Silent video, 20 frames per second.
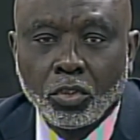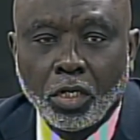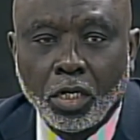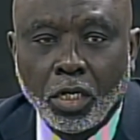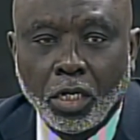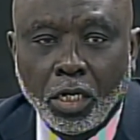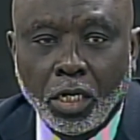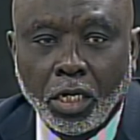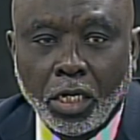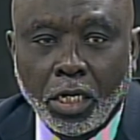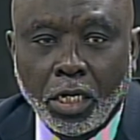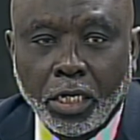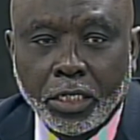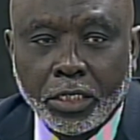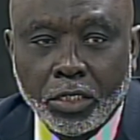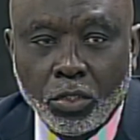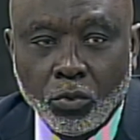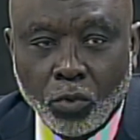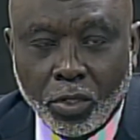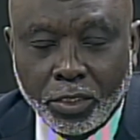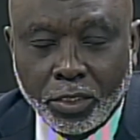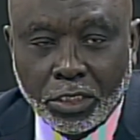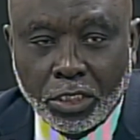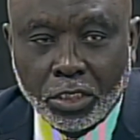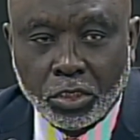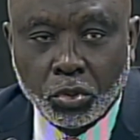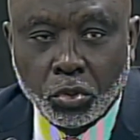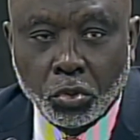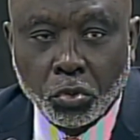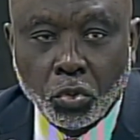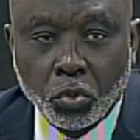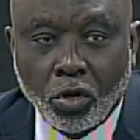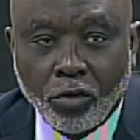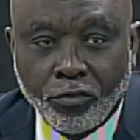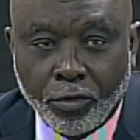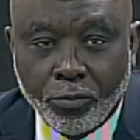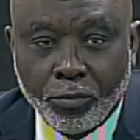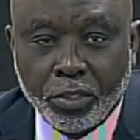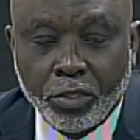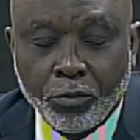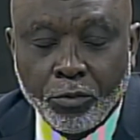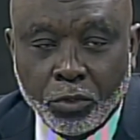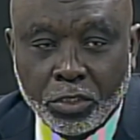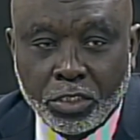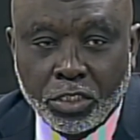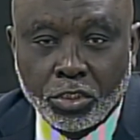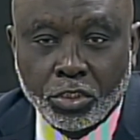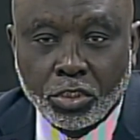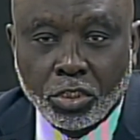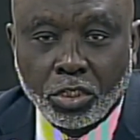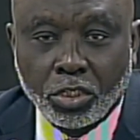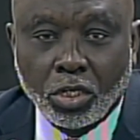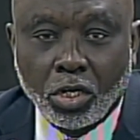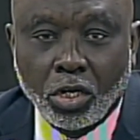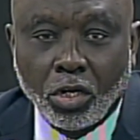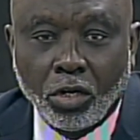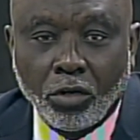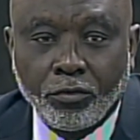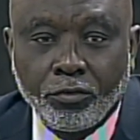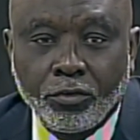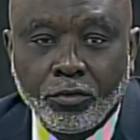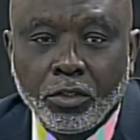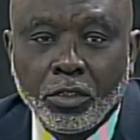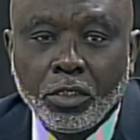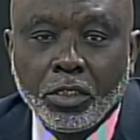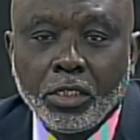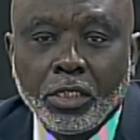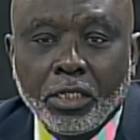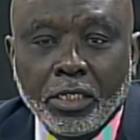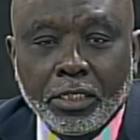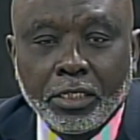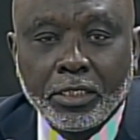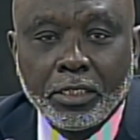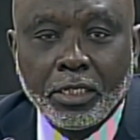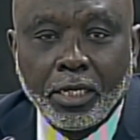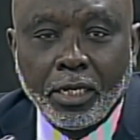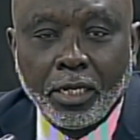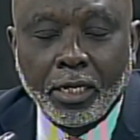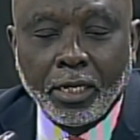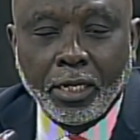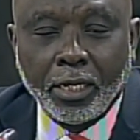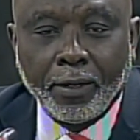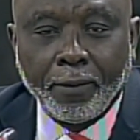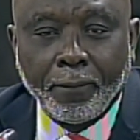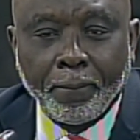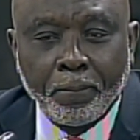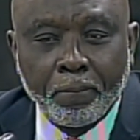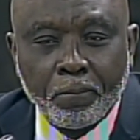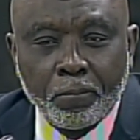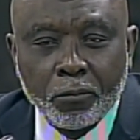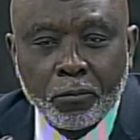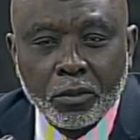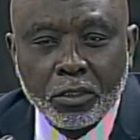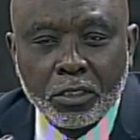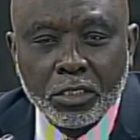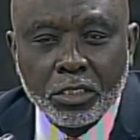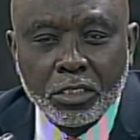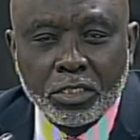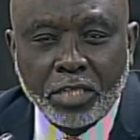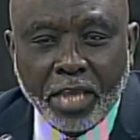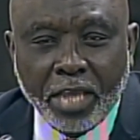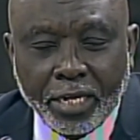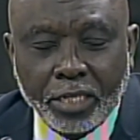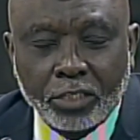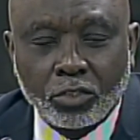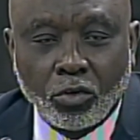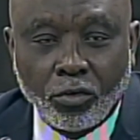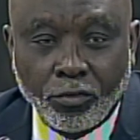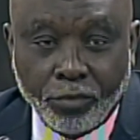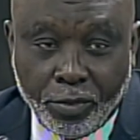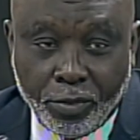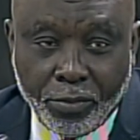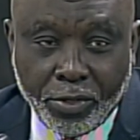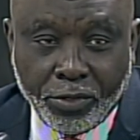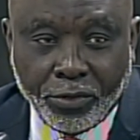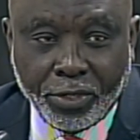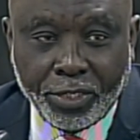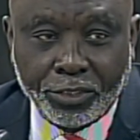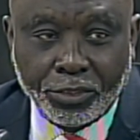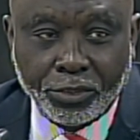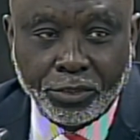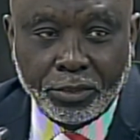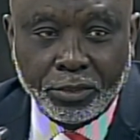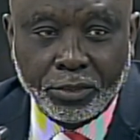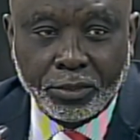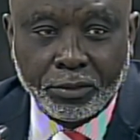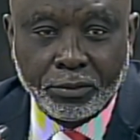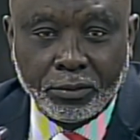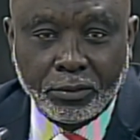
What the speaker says: And he wanted to offer me the position of director of immigration.